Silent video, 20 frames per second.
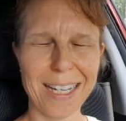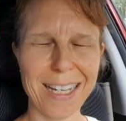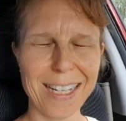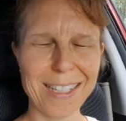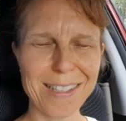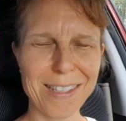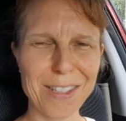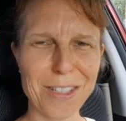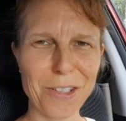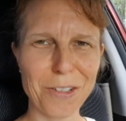
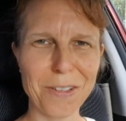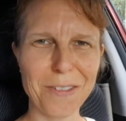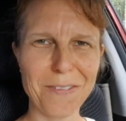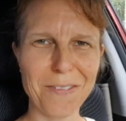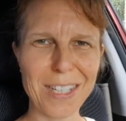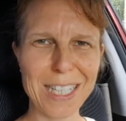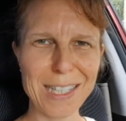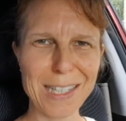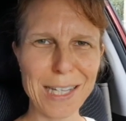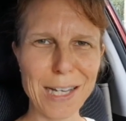a student
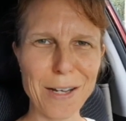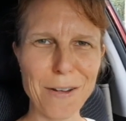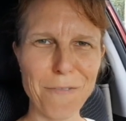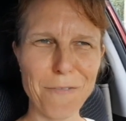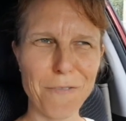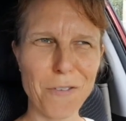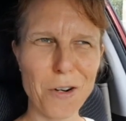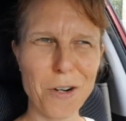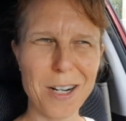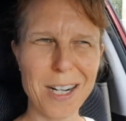visa
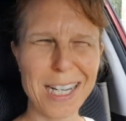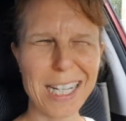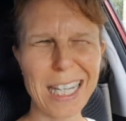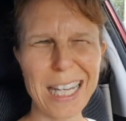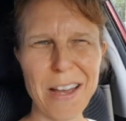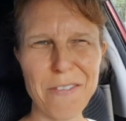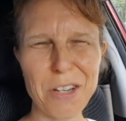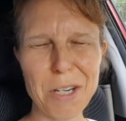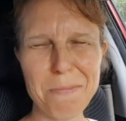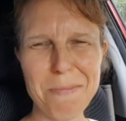for
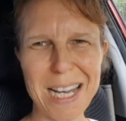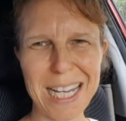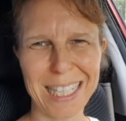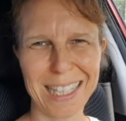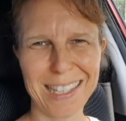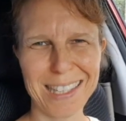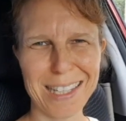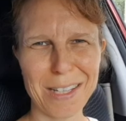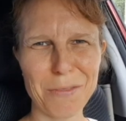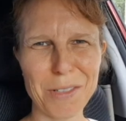11 months.